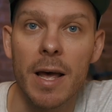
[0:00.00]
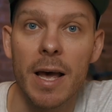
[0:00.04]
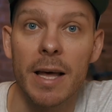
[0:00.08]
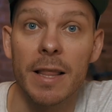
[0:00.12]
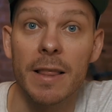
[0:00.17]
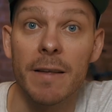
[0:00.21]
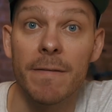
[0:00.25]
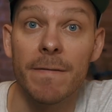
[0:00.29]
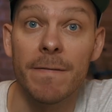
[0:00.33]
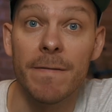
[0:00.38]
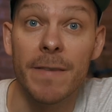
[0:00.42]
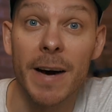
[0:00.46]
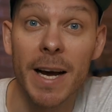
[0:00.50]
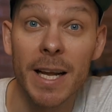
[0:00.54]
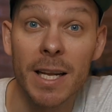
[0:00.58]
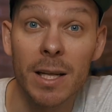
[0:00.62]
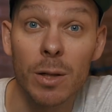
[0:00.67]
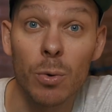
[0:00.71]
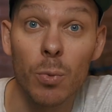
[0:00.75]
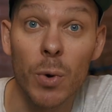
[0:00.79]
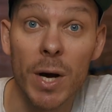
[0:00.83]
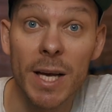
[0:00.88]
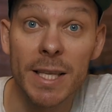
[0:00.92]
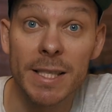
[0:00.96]
And the
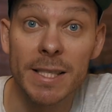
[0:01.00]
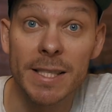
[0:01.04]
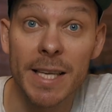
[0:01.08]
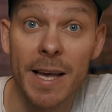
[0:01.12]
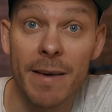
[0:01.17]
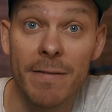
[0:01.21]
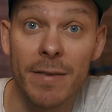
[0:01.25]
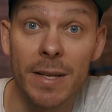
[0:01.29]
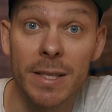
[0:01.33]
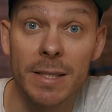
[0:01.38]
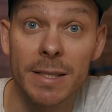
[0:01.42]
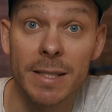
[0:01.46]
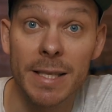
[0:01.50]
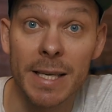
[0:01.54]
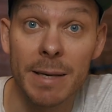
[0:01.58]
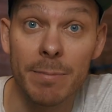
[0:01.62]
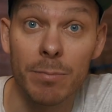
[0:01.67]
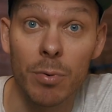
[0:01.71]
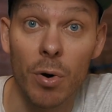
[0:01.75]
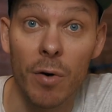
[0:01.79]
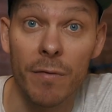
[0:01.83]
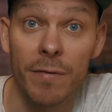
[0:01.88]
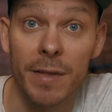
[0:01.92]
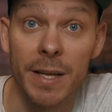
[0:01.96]
final weight saving
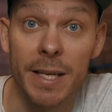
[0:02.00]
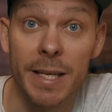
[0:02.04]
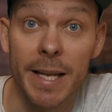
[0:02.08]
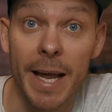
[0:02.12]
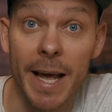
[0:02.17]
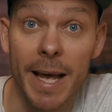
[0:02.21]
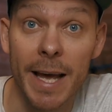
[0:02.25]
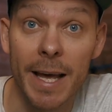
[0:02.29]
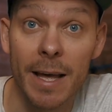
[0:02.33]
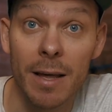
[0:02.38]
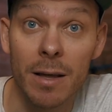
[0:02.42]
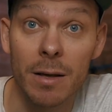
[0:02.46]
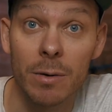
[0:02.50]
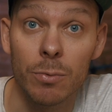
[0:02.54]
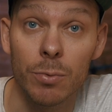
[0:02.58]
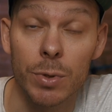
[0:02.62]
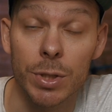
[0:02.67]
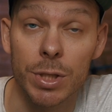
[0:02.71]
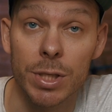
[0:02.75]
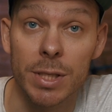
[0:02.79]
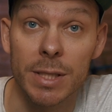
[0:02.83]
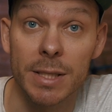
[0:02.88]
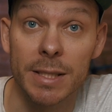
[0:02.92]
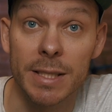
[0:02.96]
tip of the day,
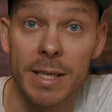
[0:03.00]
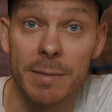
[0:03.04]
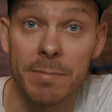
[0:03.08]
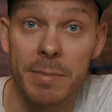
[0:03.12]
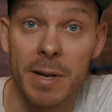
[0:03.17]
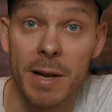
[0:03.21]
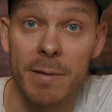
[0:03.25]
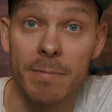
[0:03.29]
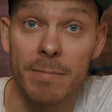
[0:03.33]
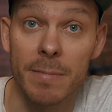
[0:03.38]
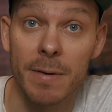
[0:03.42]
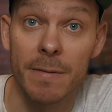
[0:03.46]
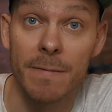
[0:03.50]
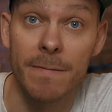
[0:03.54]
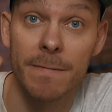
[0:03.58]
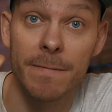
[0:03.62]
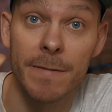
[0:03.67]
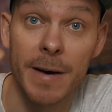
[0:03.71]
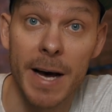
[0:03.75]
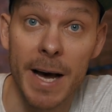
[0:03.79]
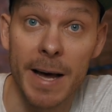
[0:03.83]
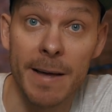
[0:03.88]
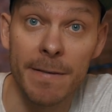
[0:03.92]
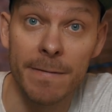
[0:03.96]
which is tip number
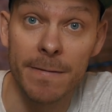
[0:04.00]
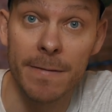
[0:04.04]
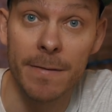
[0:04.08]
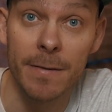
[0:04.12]
five,